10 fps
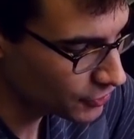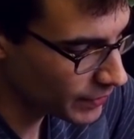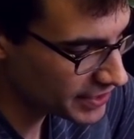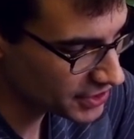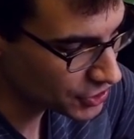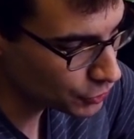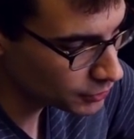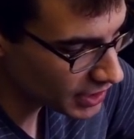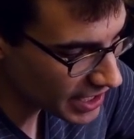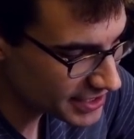the way that
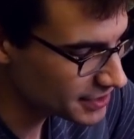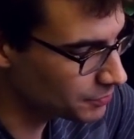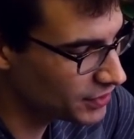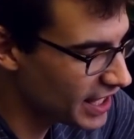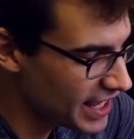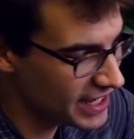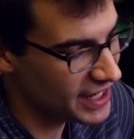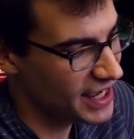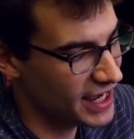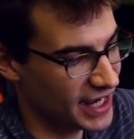you like to play,